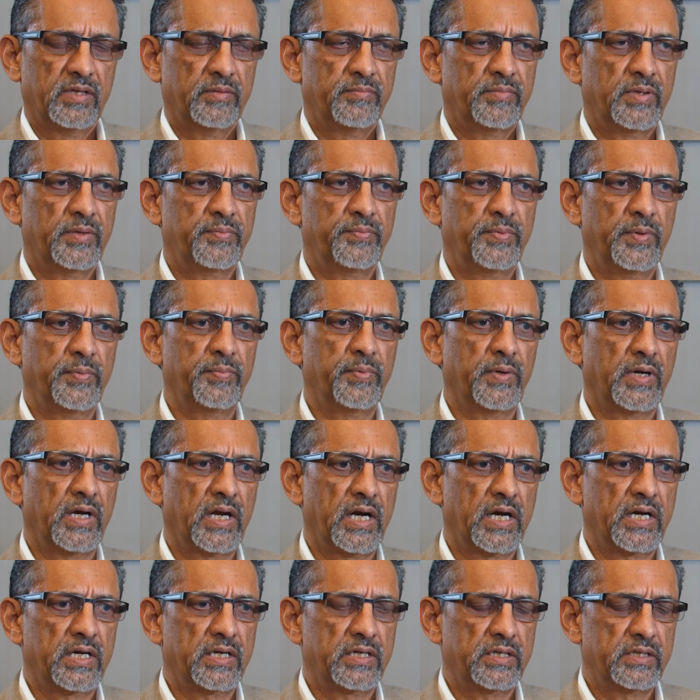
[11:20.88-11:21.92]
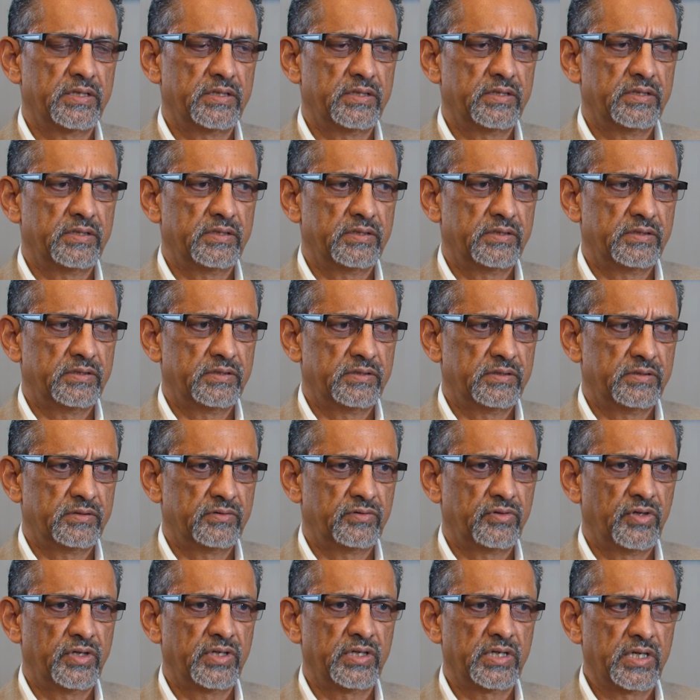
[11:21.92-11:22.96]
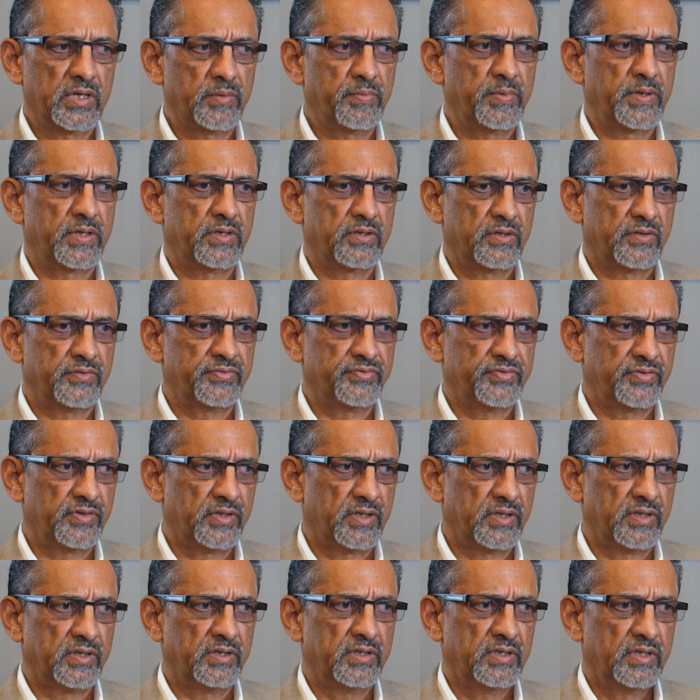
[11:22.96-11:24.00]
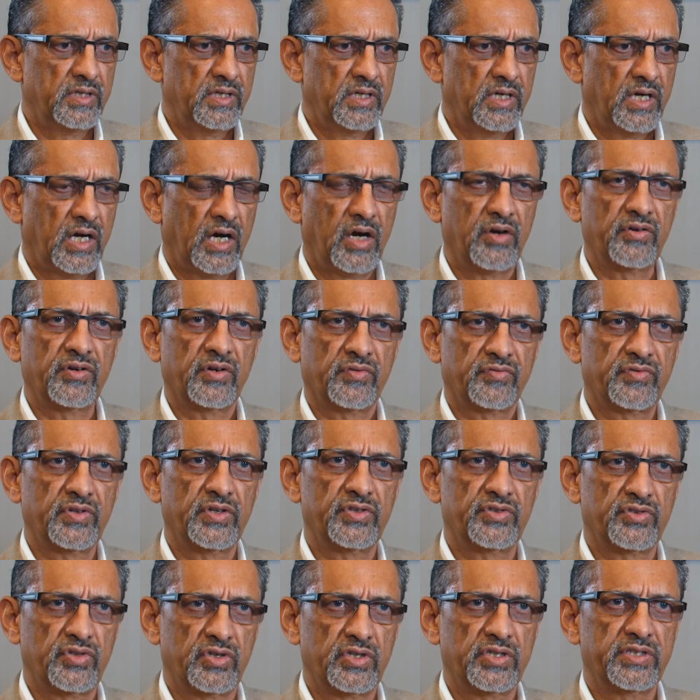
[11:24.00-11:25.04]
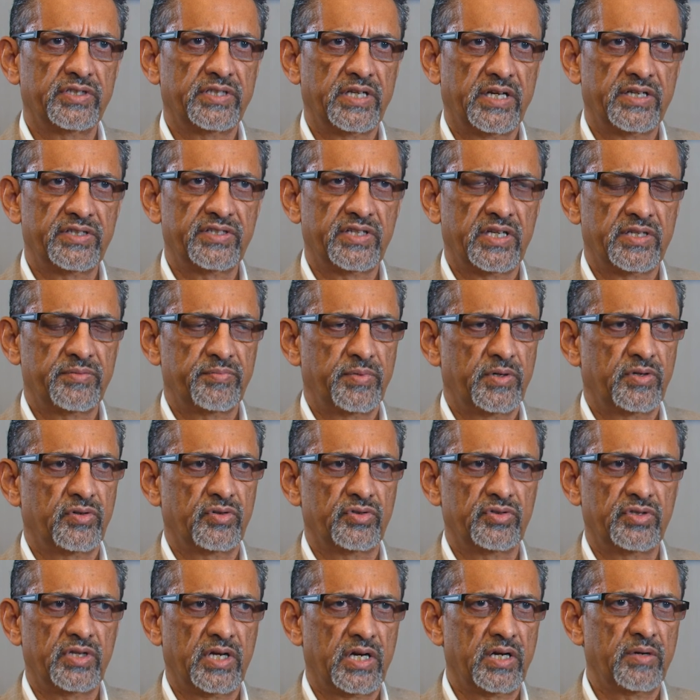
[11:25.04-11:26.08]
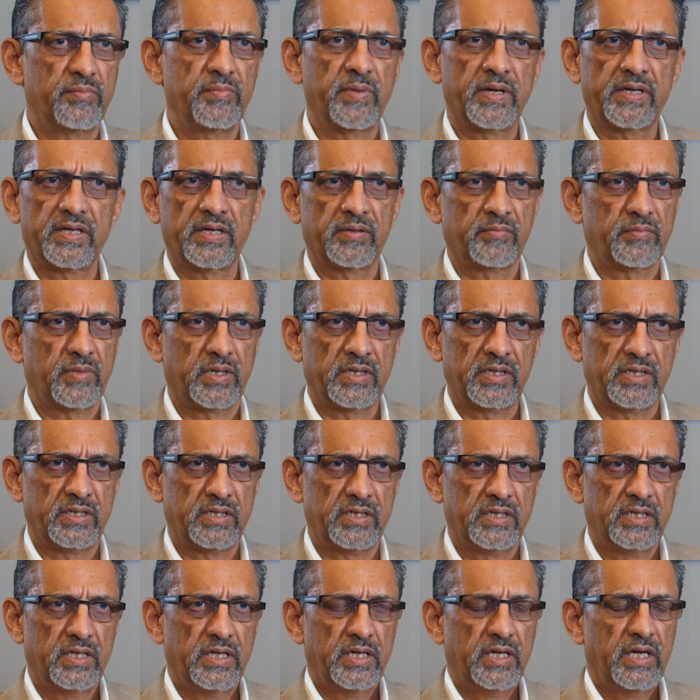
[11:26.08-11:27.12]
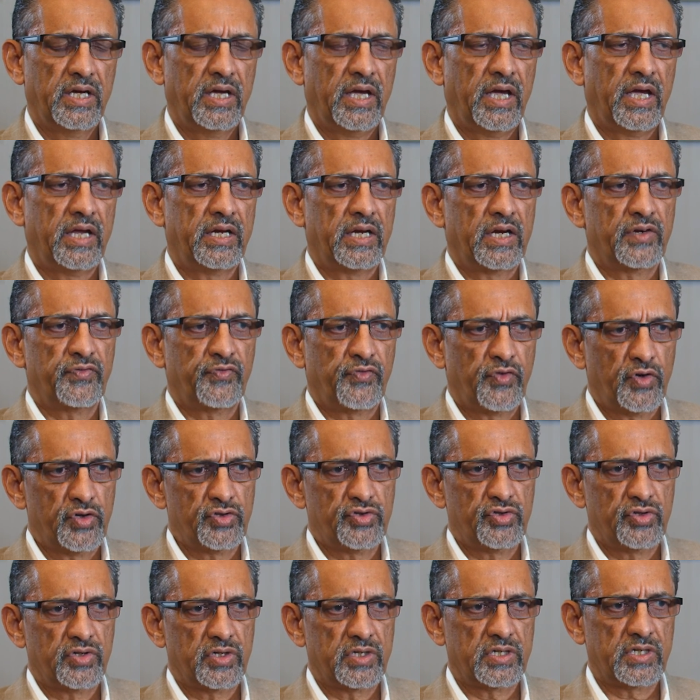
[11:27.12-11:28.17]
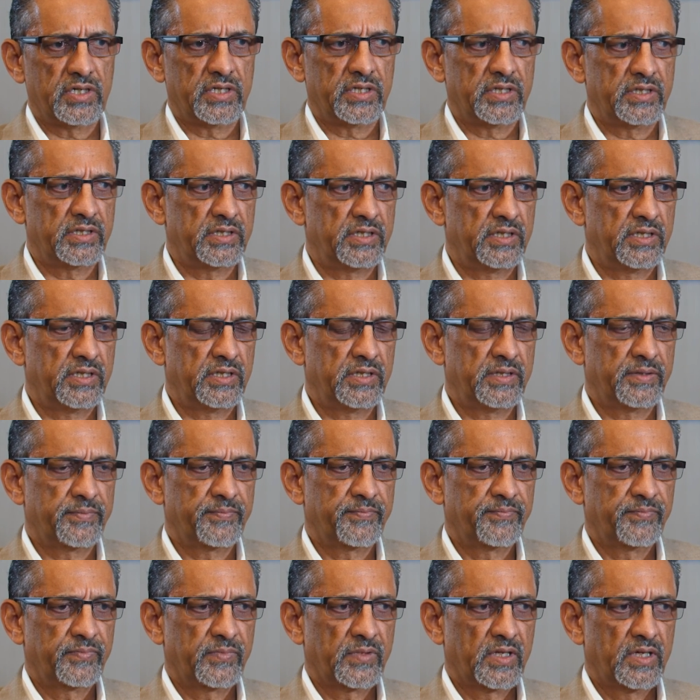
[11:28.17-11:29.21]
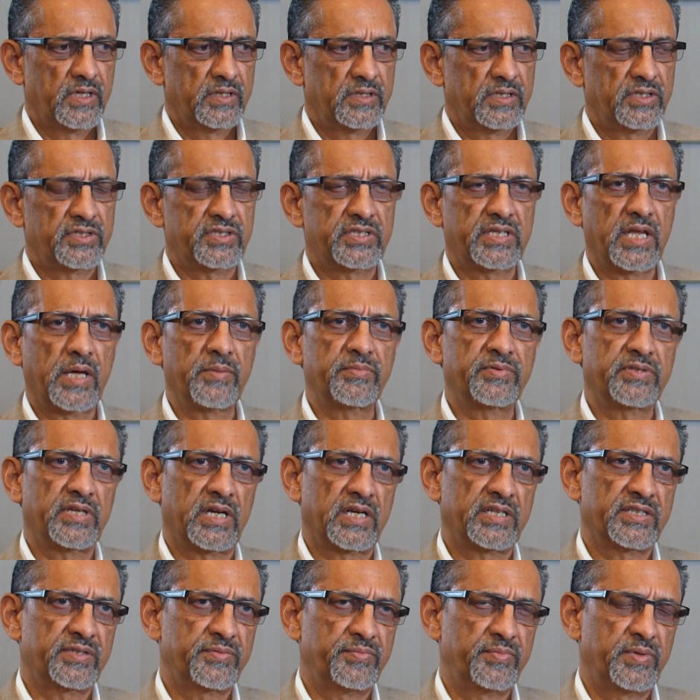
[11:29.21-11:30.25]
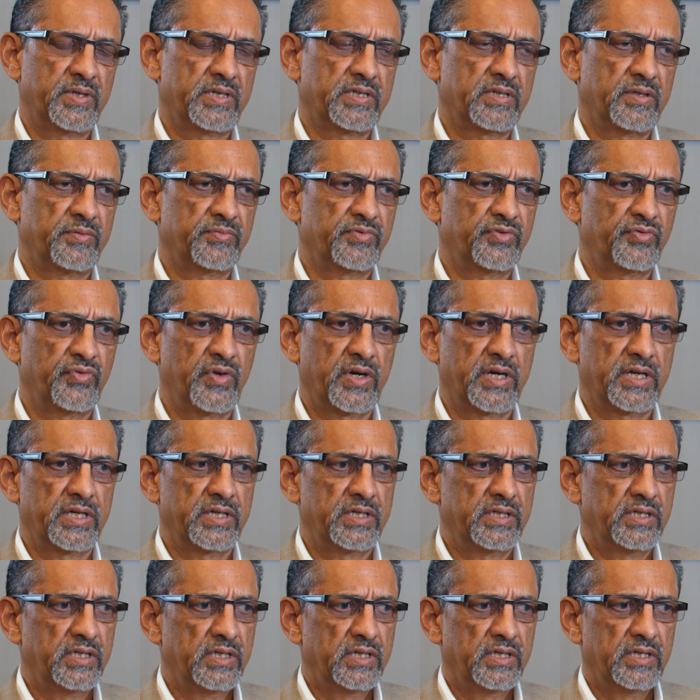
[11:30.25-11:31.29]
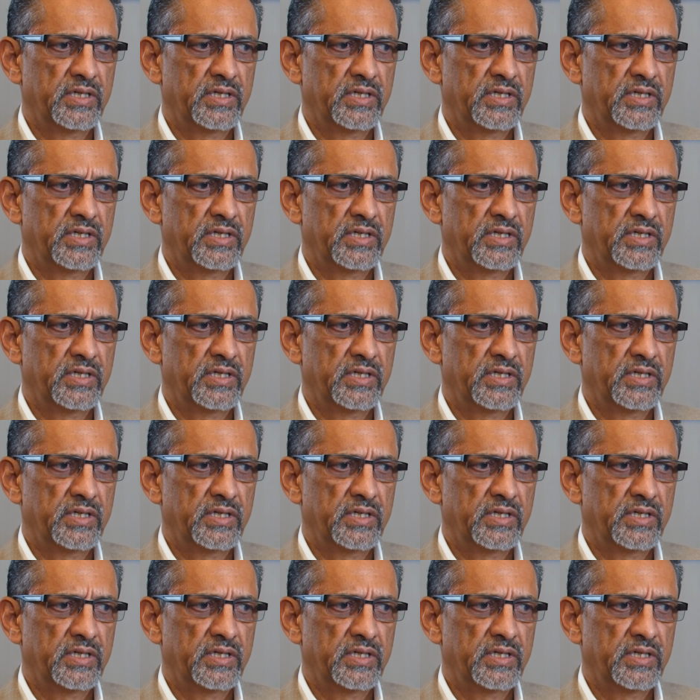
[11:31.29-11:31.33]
But people are going a little bit of out of control in that sense, because they are making money. And unfortunately, the stem cells becomes very,